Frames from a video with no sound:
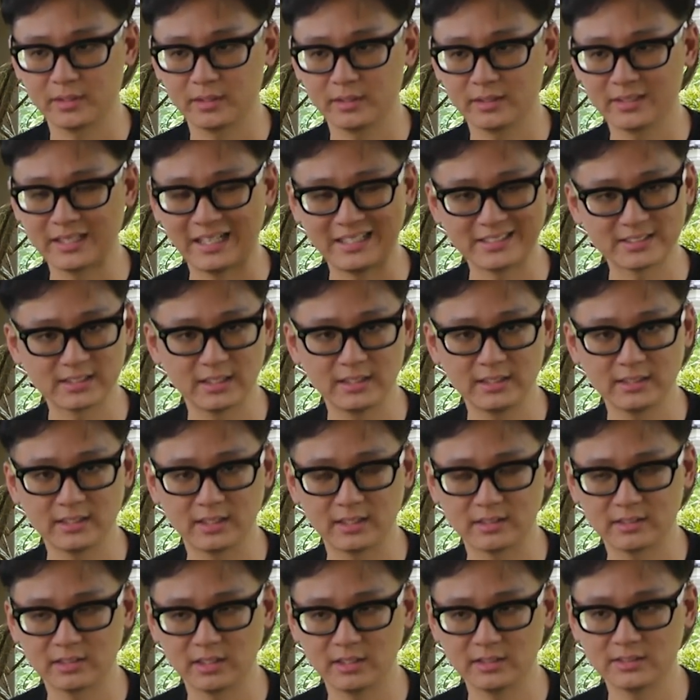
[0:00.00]
Cancelling
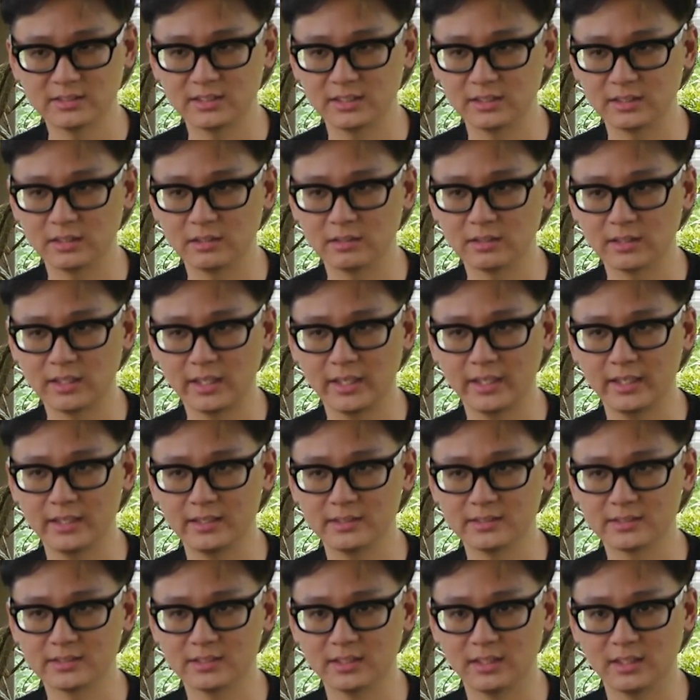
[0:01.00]
the turn signal
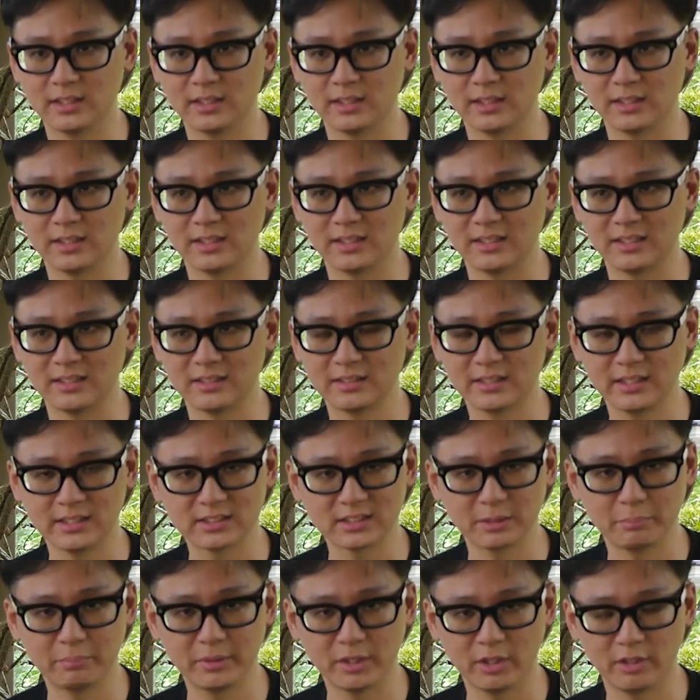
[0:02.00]
lights takes
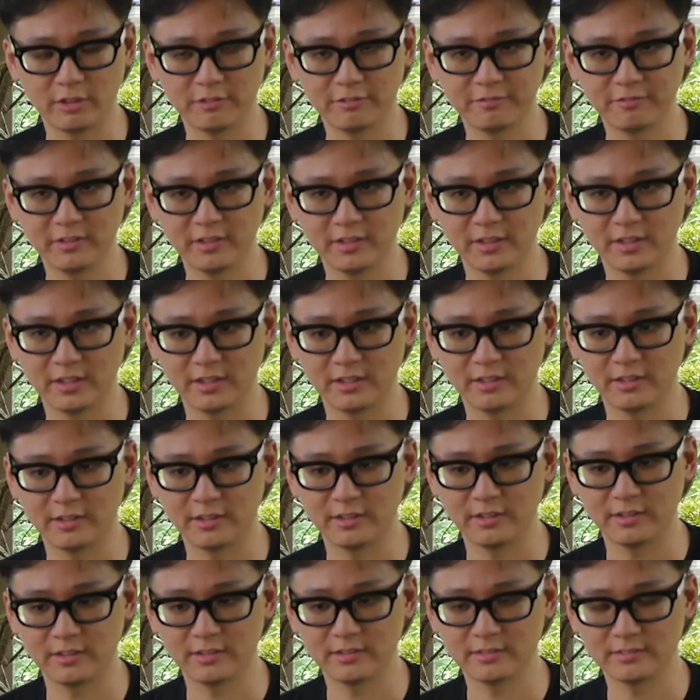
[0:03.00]
a bit
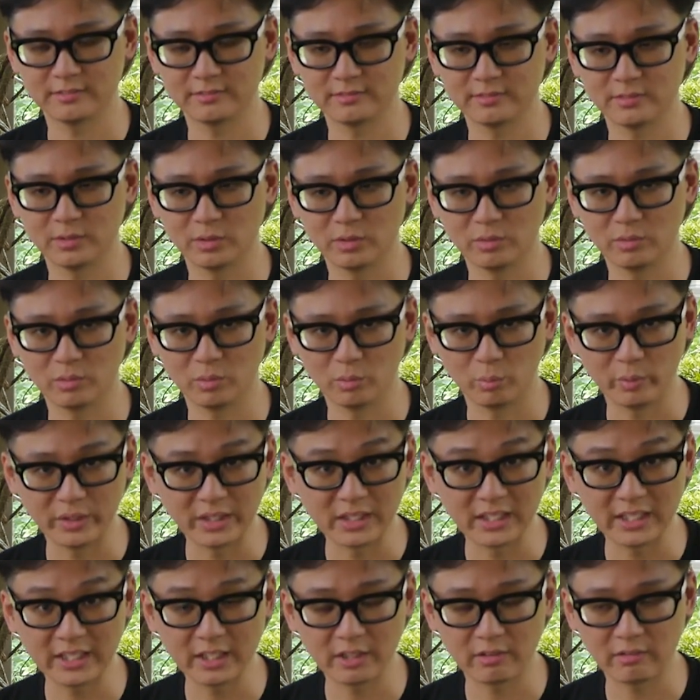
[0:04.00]
of
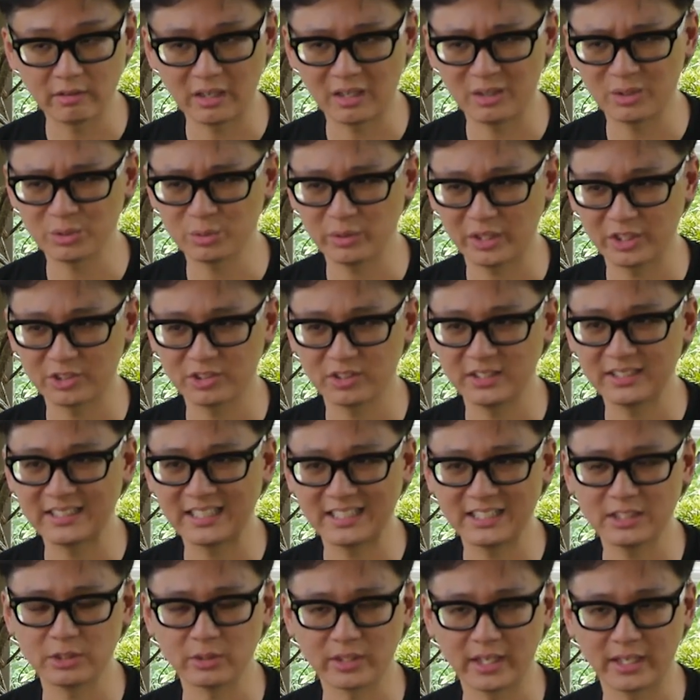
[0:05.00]
wiggling around to actually
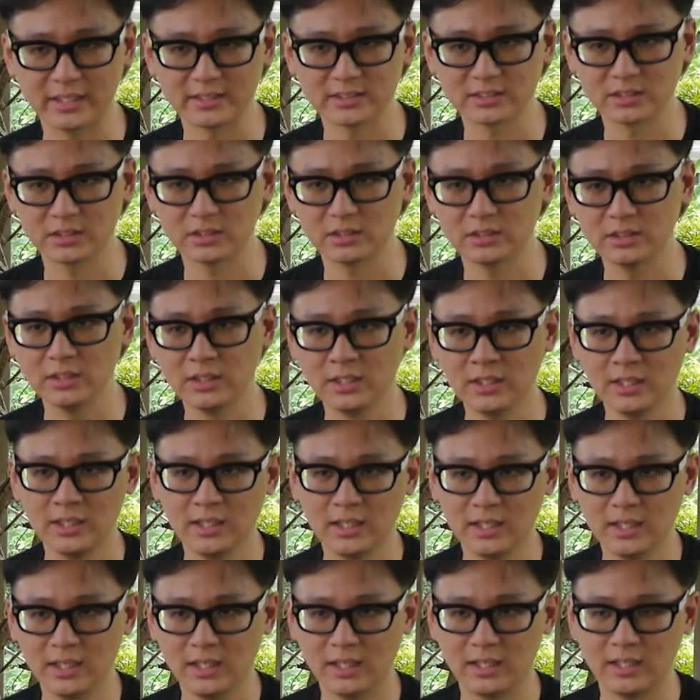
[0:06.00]
get it to cancel.
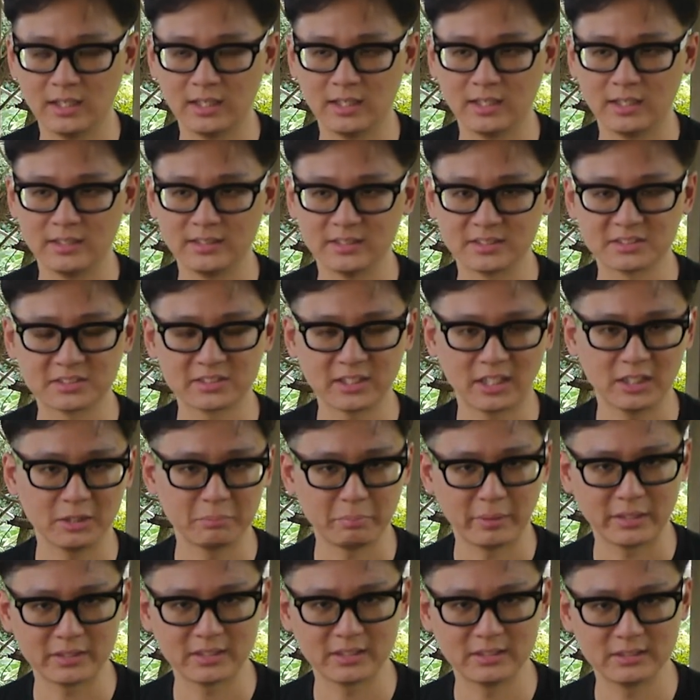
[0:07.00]
The start
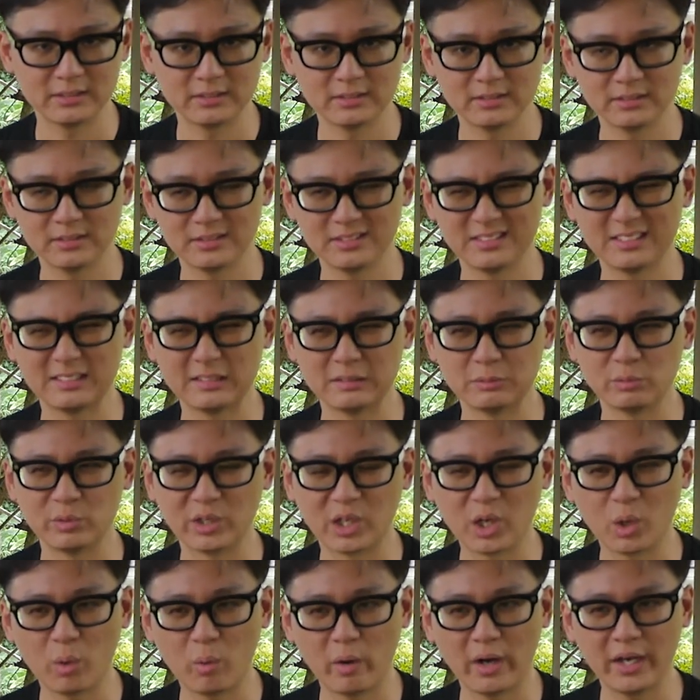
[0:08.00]
button
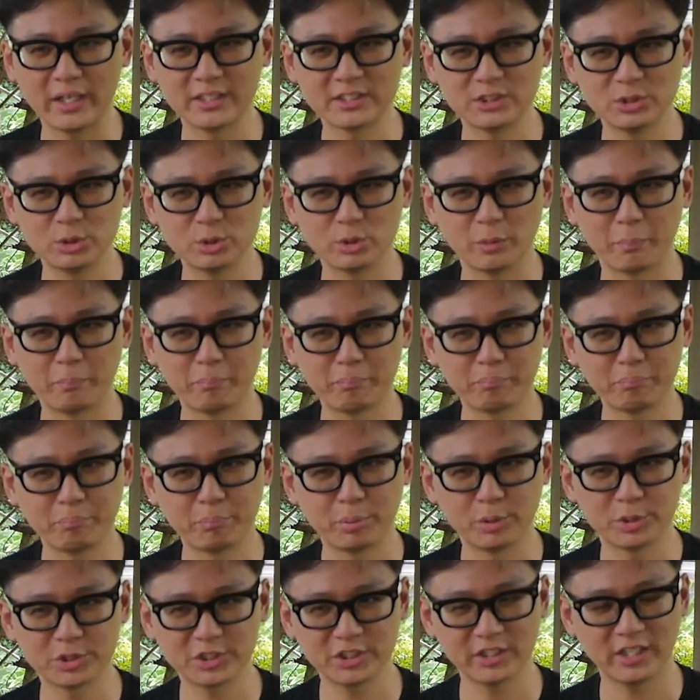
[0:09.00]
requires you to
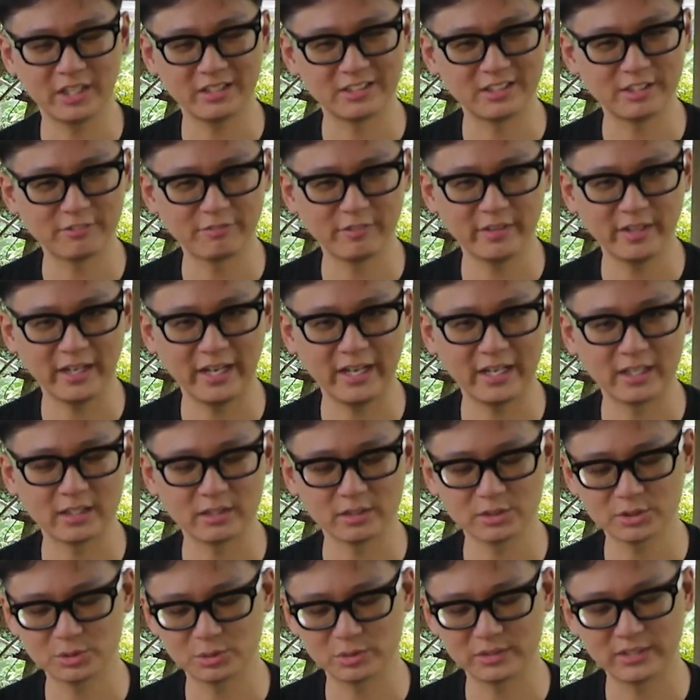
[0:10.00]
push it at different
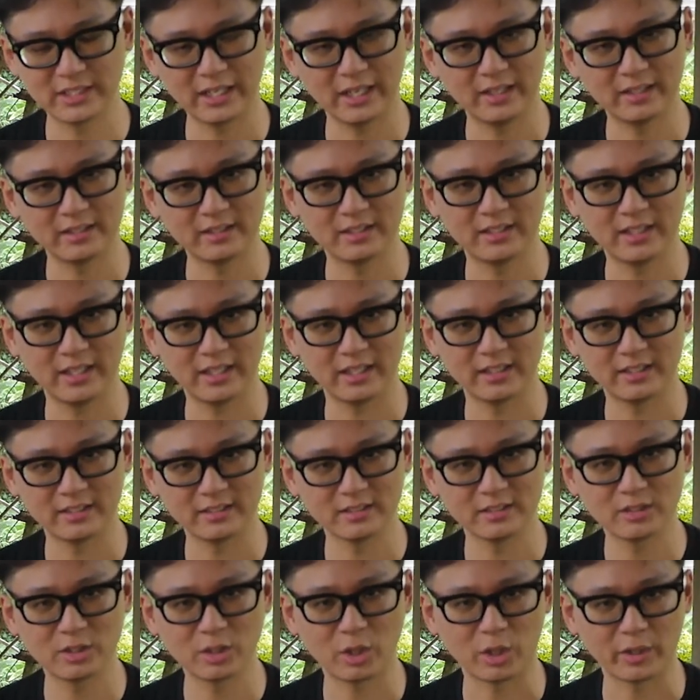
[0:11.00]
angles to get that
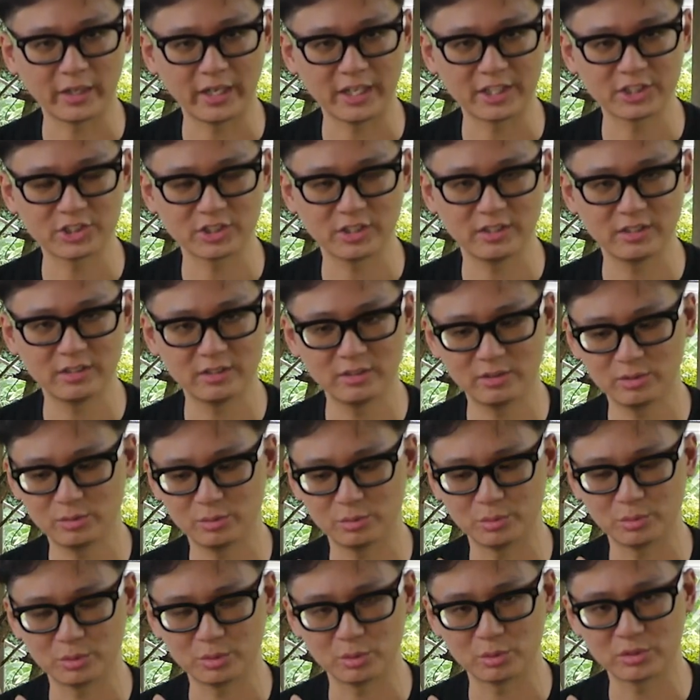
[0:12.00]
connection
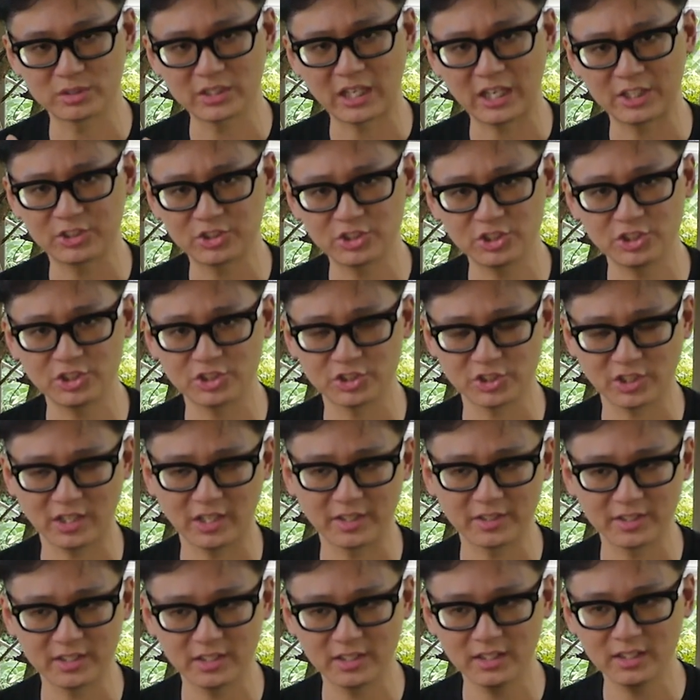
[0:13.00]
to touch each
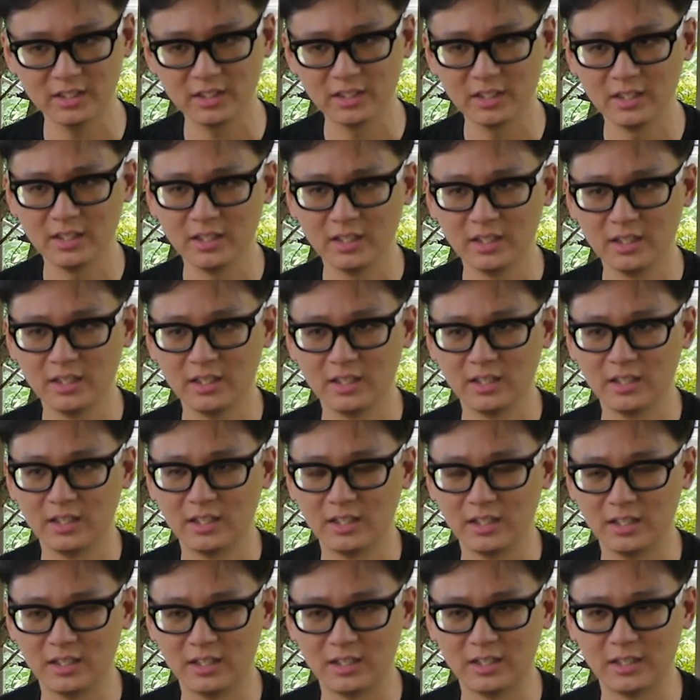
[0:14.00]
other.
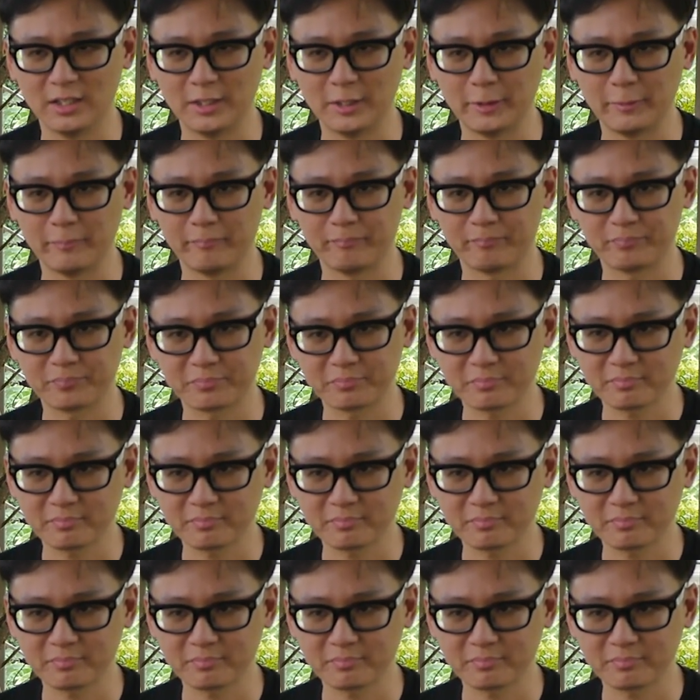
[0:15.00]
But